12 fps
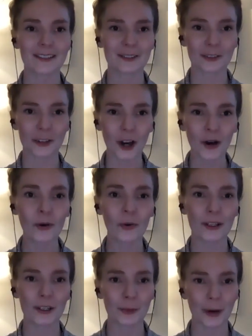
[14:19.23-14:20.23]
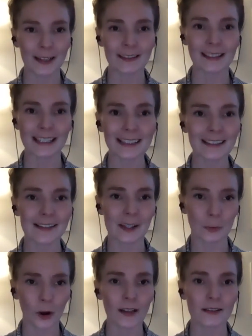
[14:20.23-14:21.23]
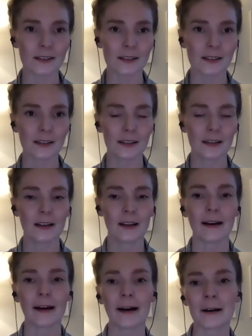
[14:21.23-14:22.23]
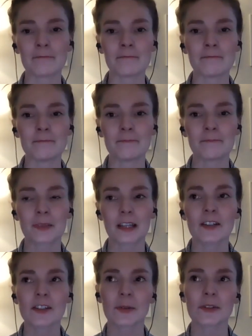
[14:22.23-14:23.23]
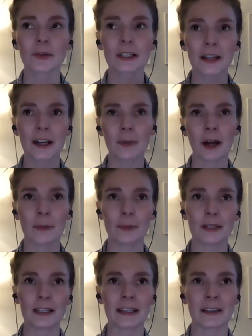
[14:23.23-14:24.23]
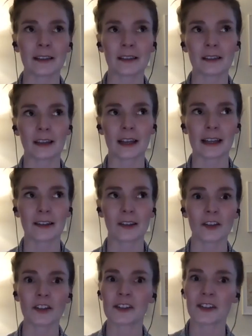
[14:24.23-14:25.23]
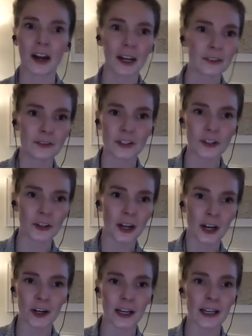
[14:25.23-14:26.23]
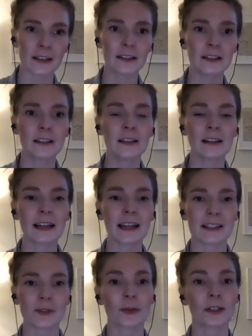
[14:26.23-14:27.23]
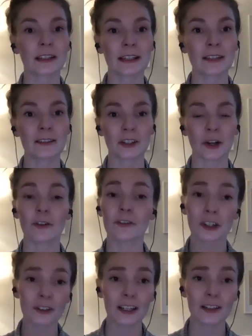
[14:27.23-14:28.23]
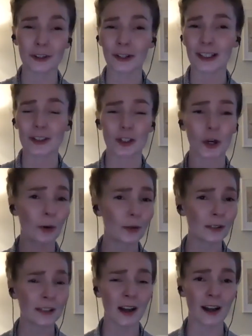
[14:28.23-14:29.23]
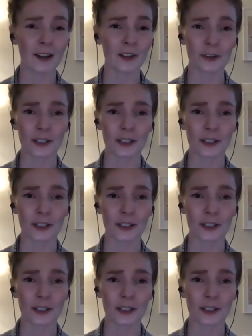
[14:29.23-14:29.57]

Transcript: know what your brand needs and wants. So it's really not about being like the design visionary. It's really, if you're like totally not